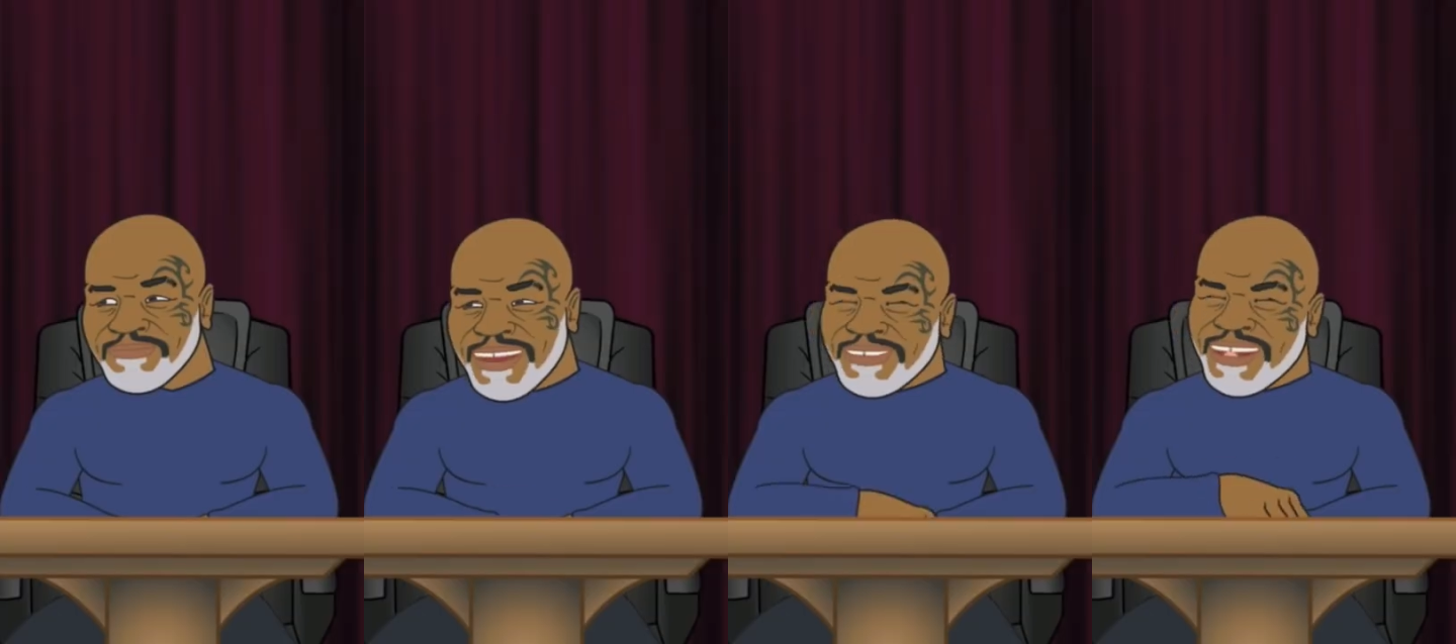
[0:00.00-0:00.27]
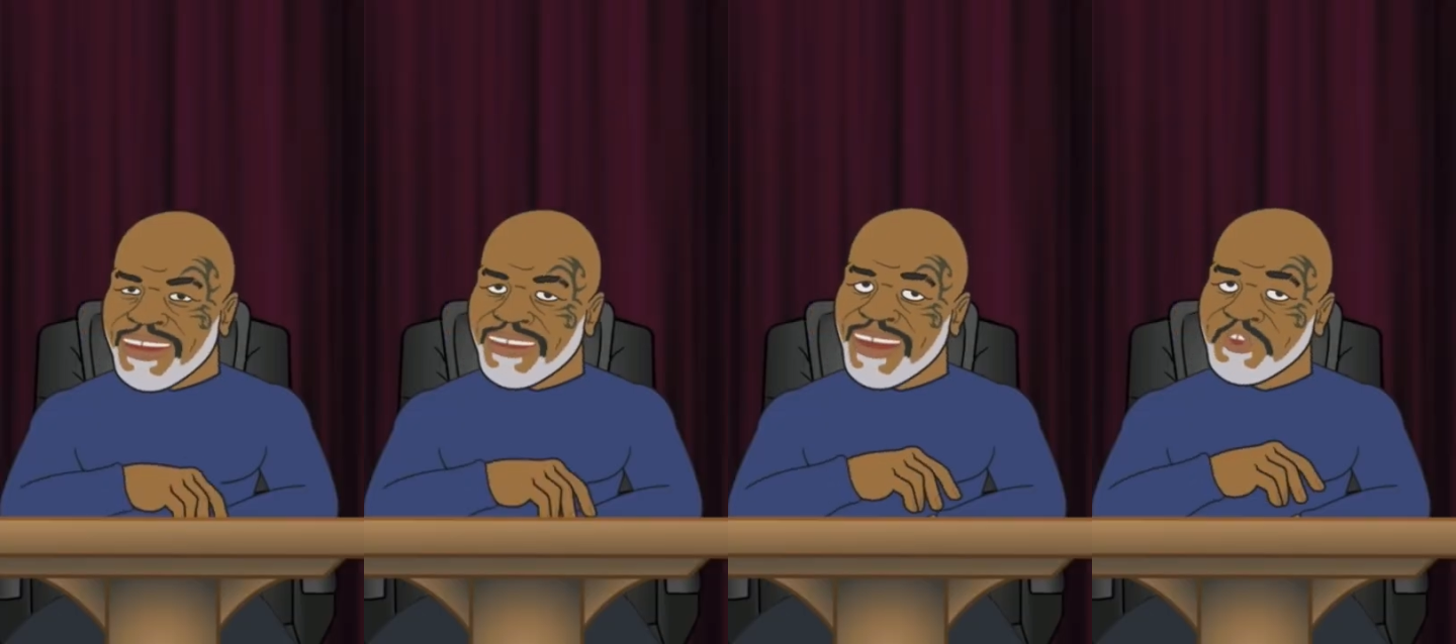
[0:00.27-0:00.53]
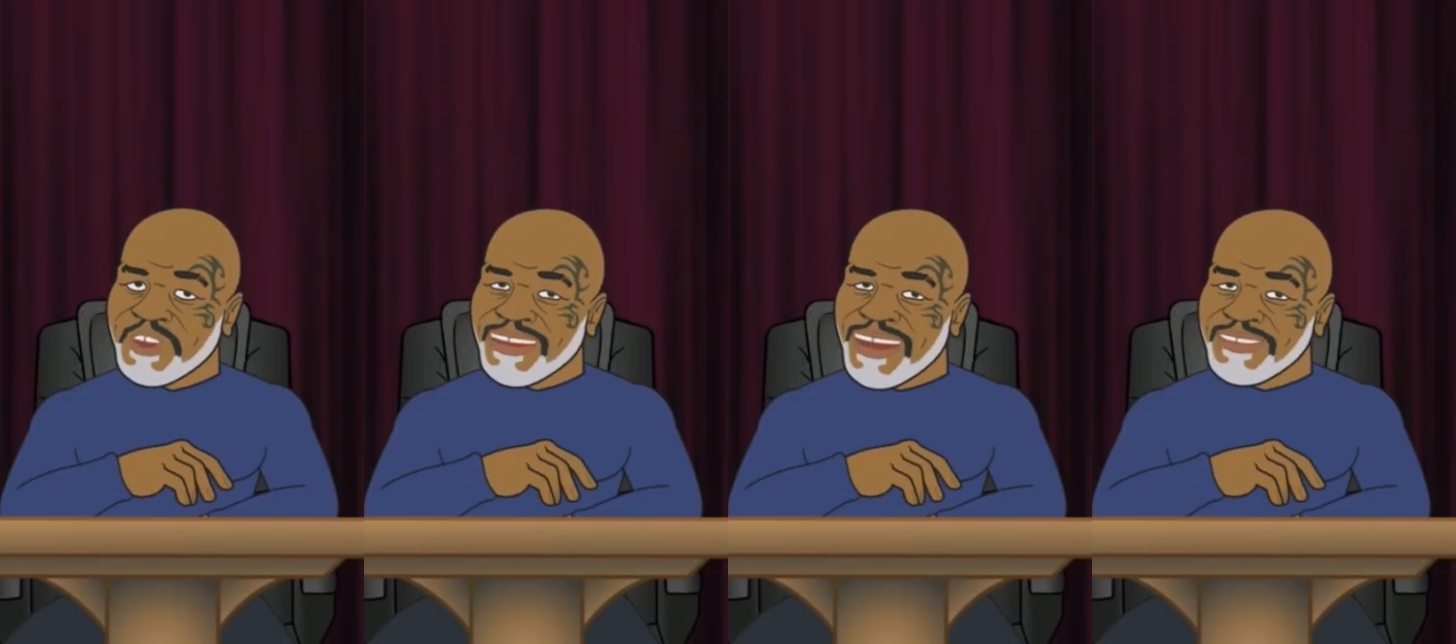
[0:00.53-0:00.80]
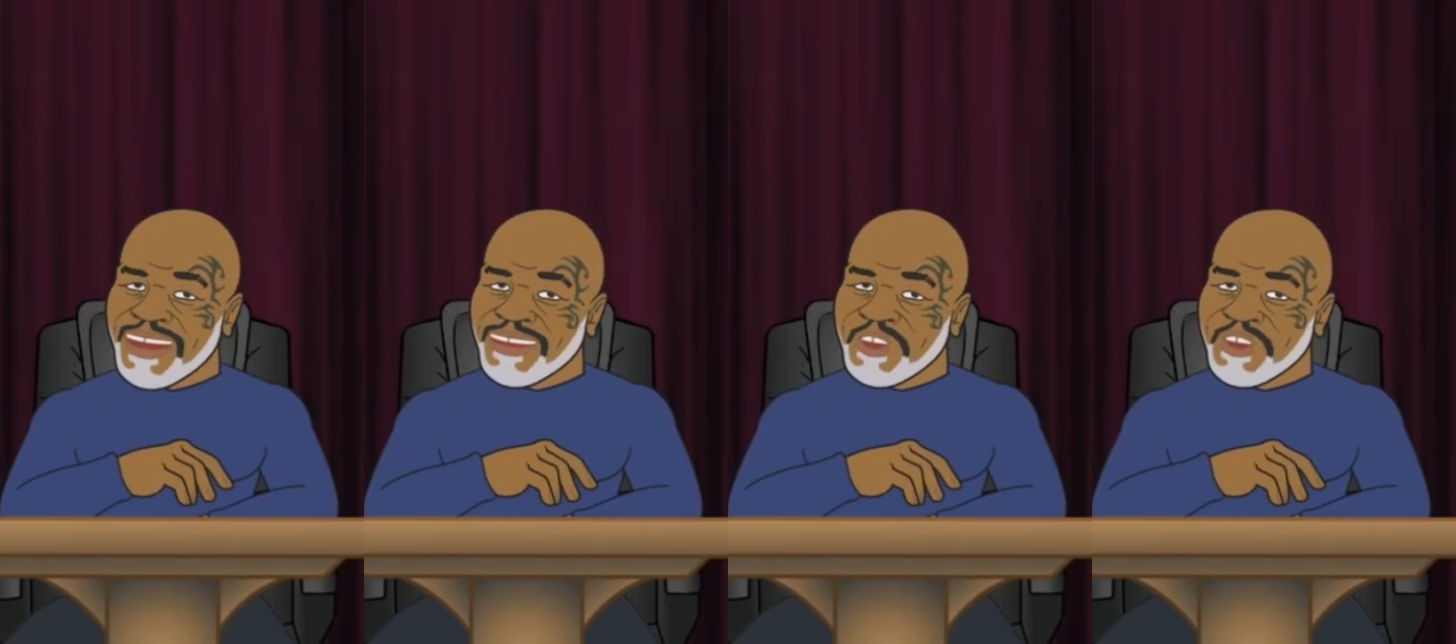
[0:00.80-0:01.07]
Oh, and then when
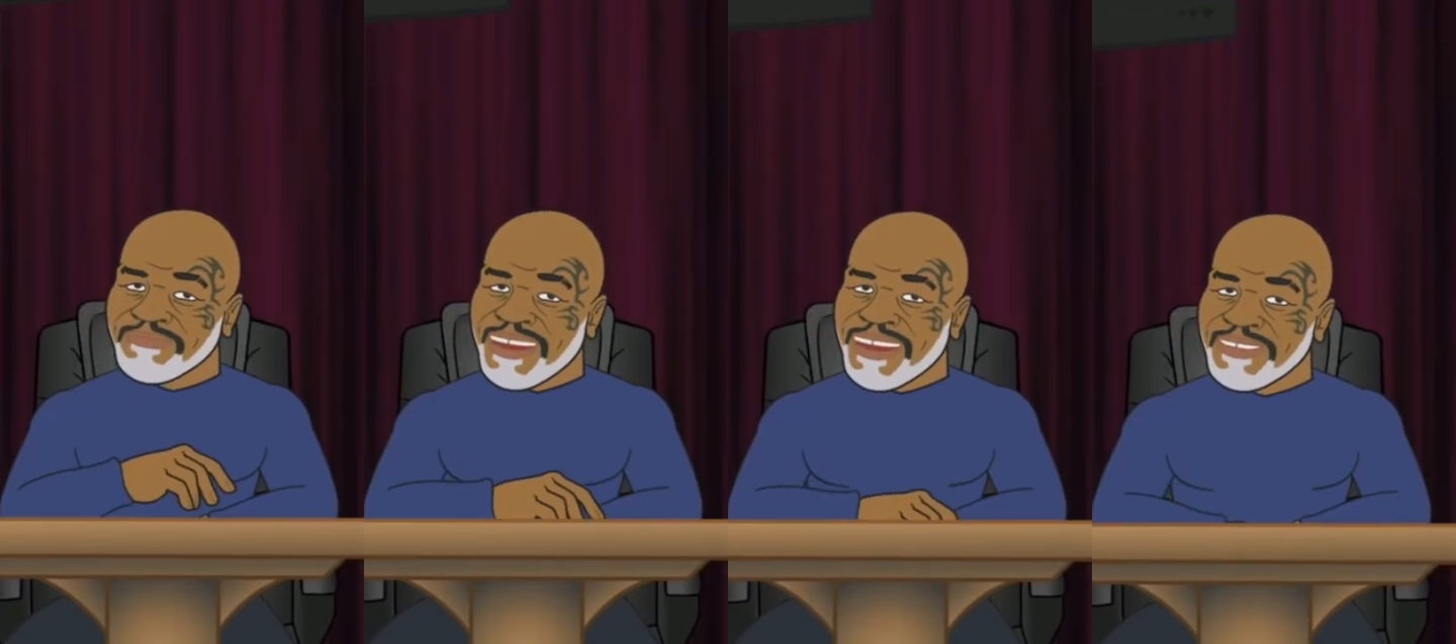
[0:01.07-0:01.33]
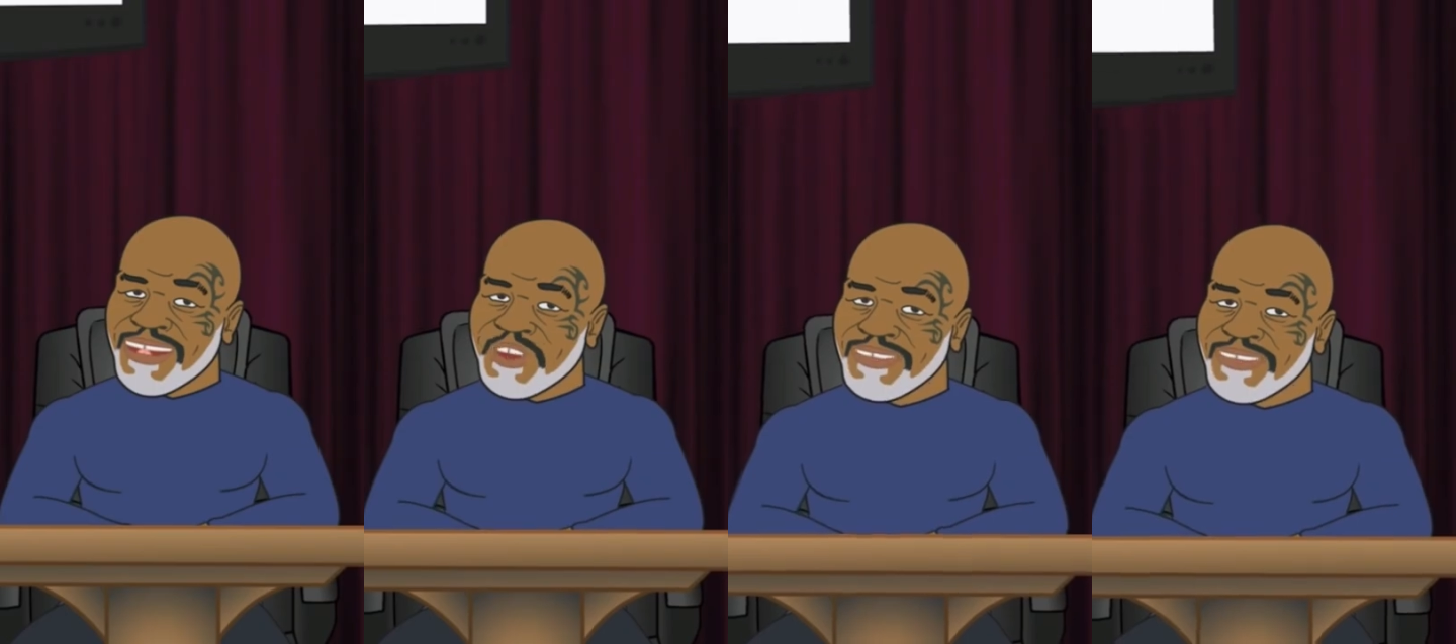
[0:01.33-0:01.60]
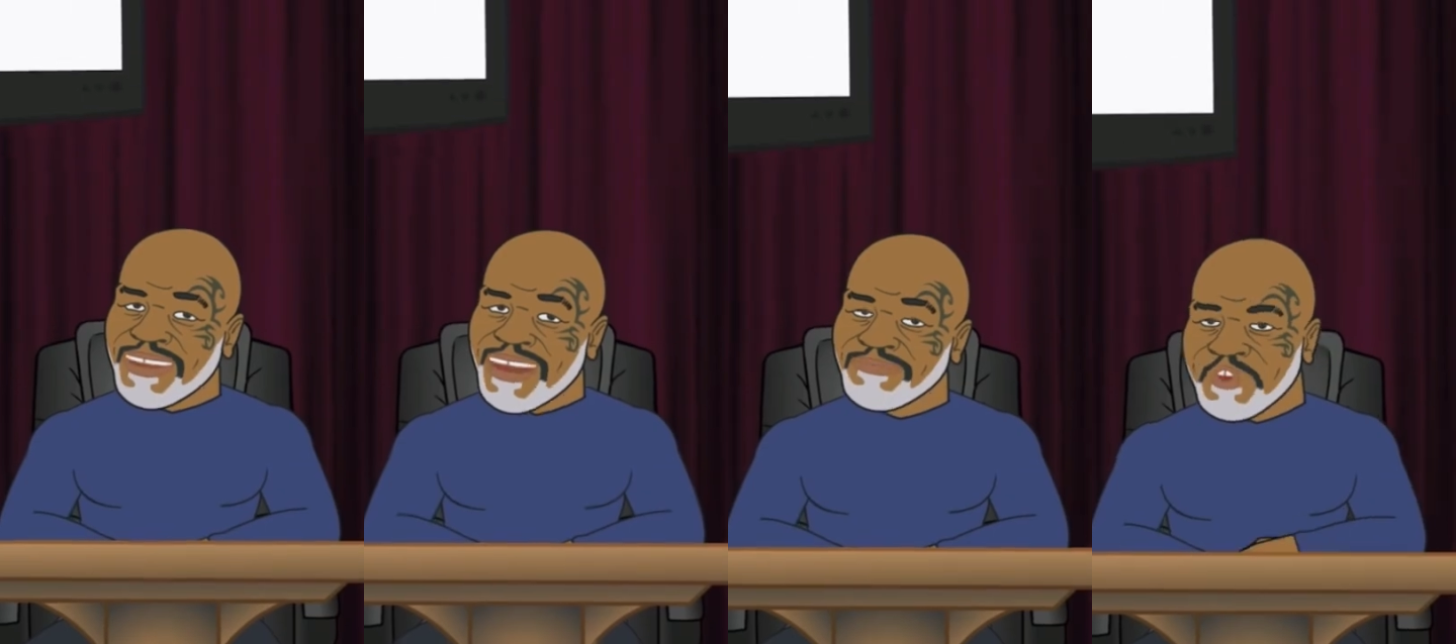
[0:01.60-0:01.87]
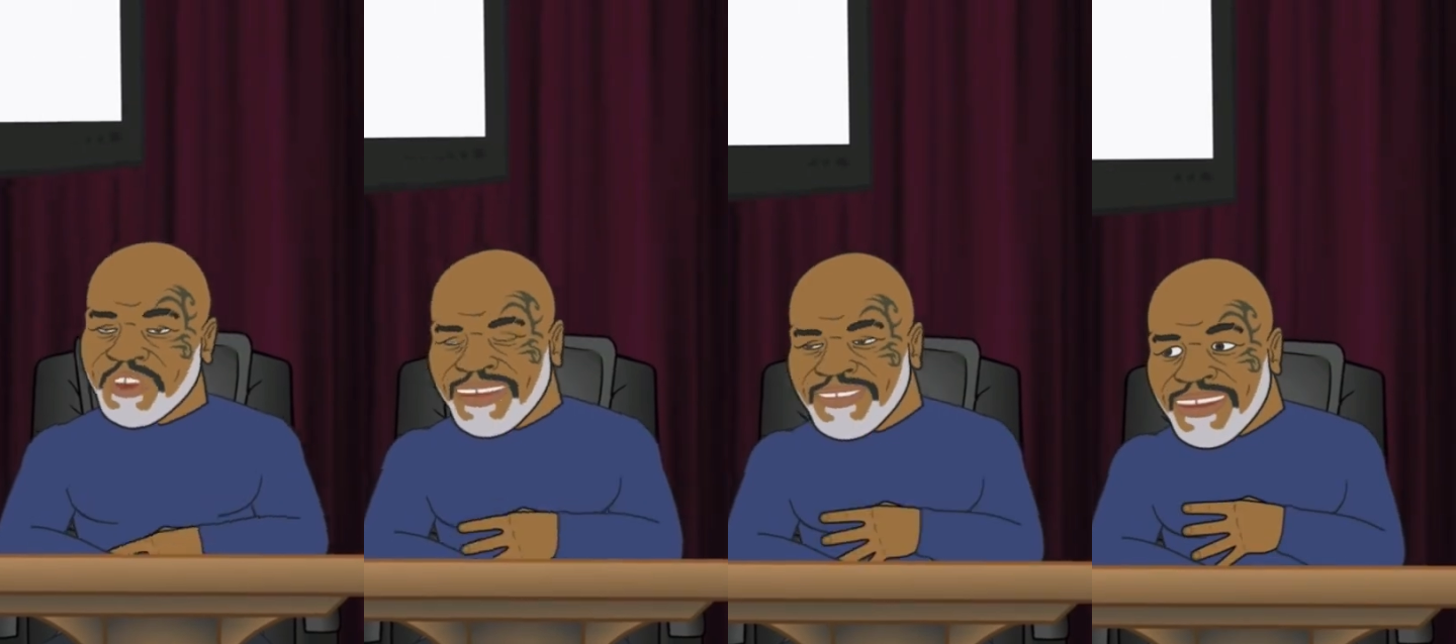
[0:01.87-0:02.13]
I came home, I had those
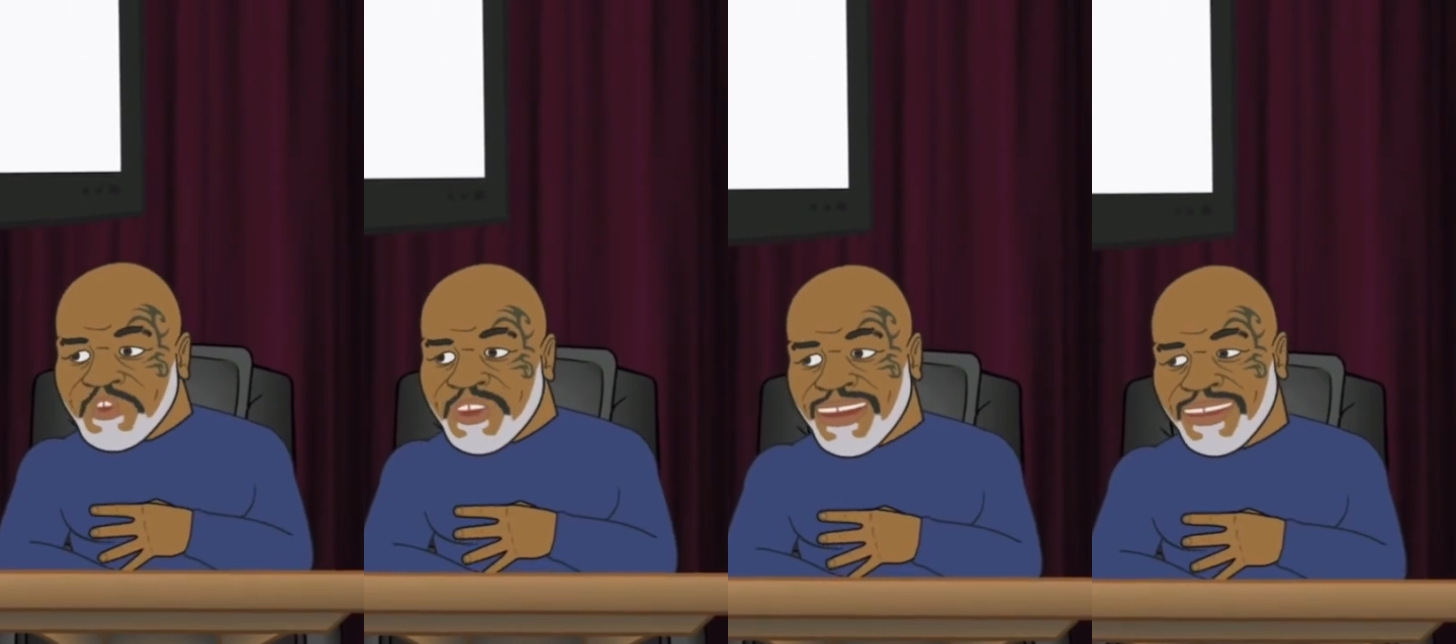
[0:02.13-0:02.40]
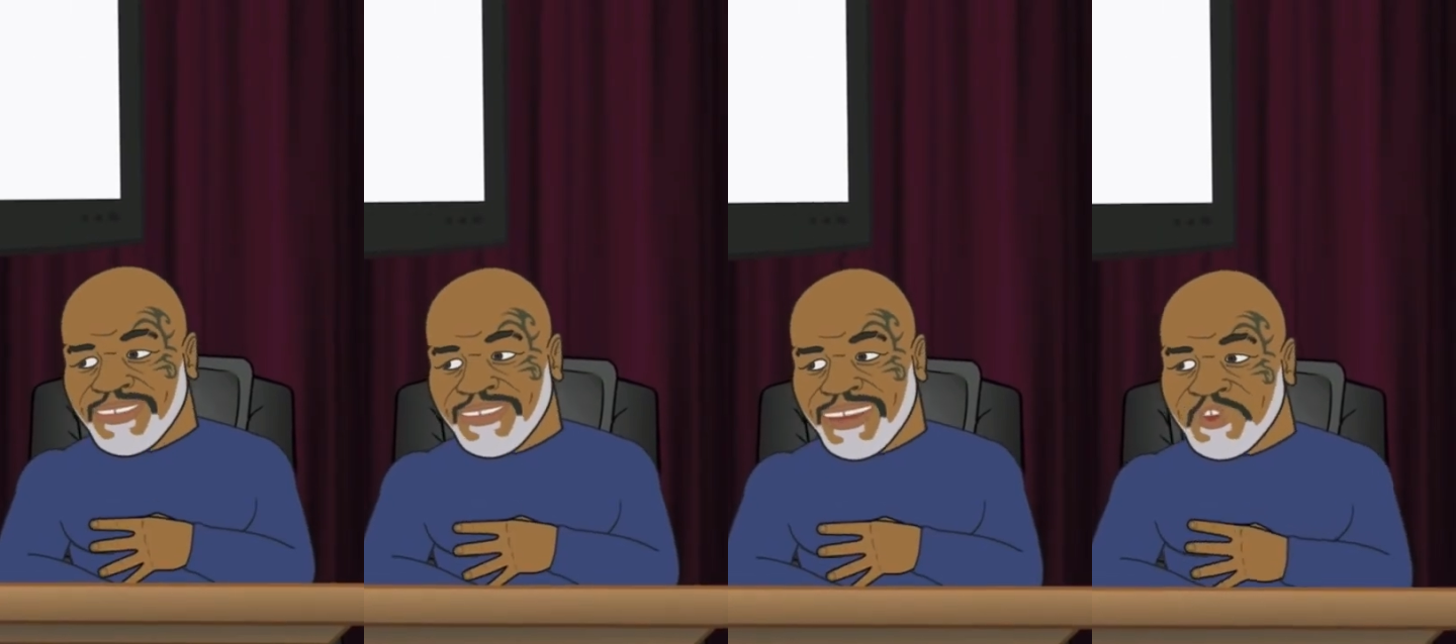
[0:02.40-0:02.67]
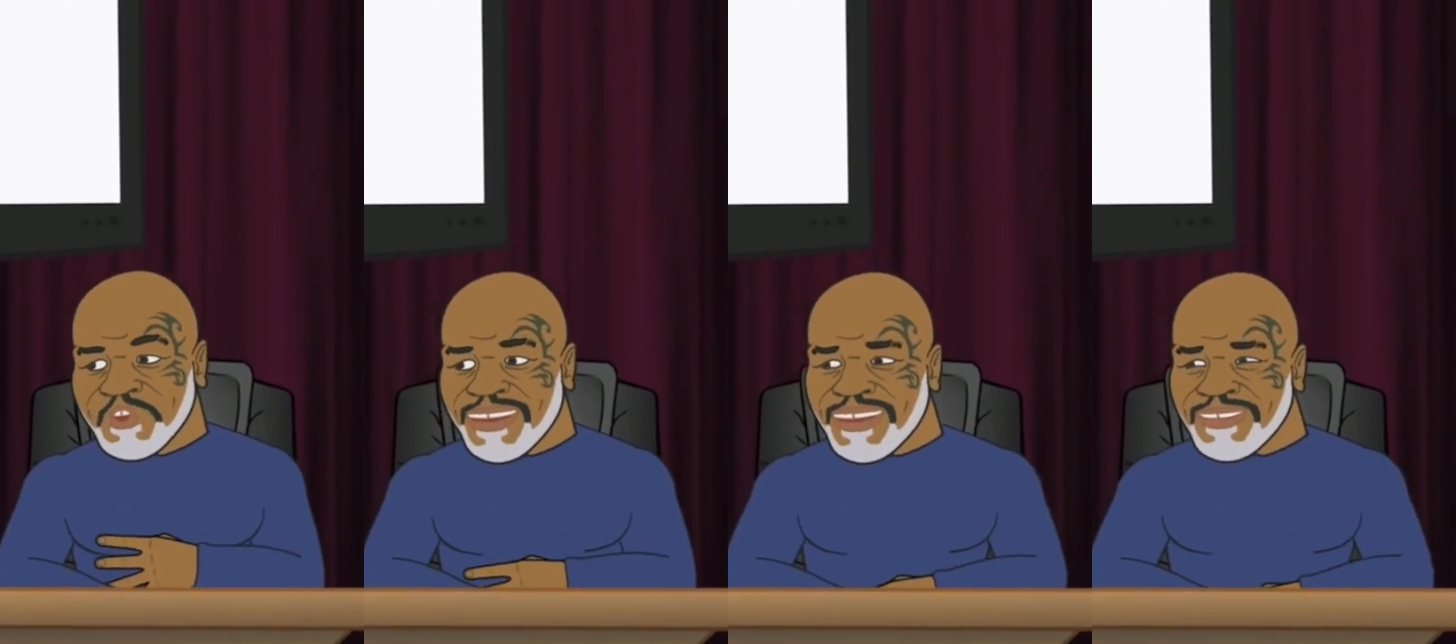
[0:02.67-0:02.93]
cubs right there waiting for